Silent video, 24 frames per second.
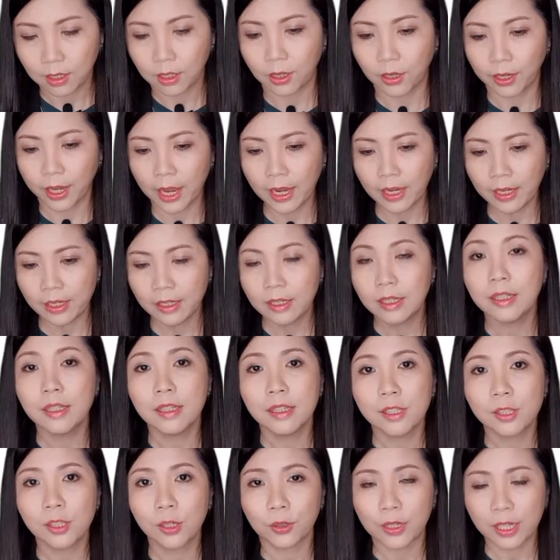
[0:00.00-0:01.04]
Okay,
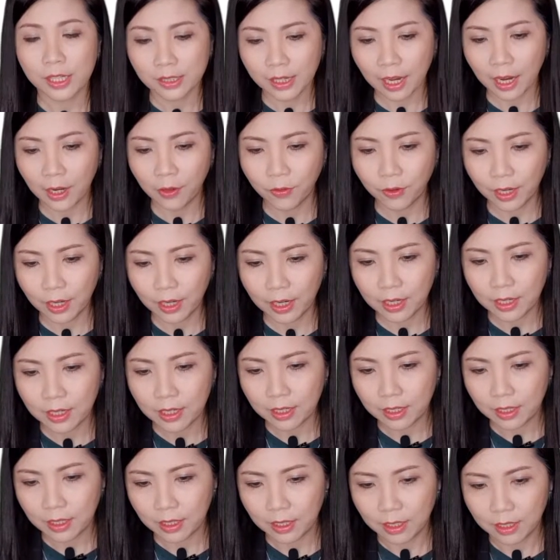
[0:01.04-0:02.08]
so this area
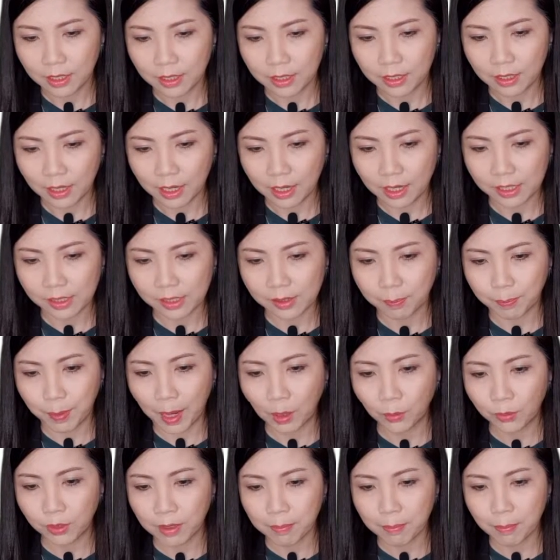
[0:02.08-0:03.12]
is
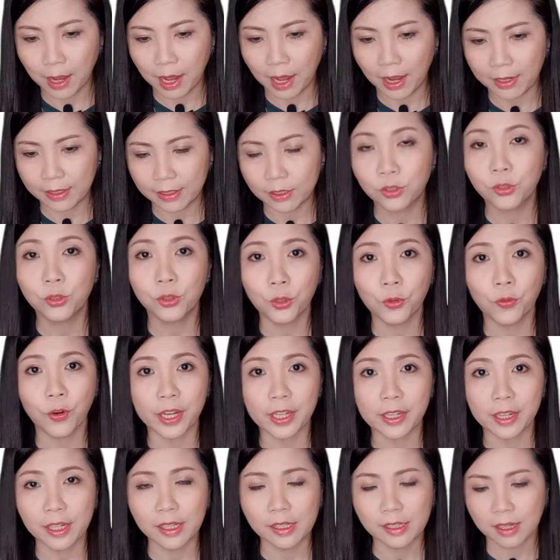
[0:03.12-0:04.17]
bounded by 2
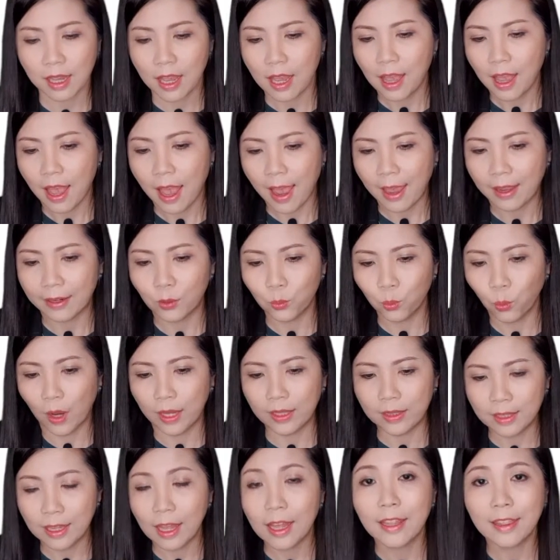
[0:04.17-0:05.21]
radius and
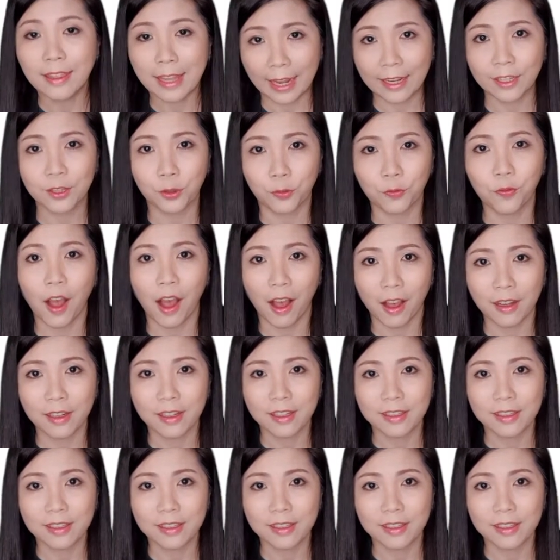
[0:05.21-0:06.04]
1 length of arc.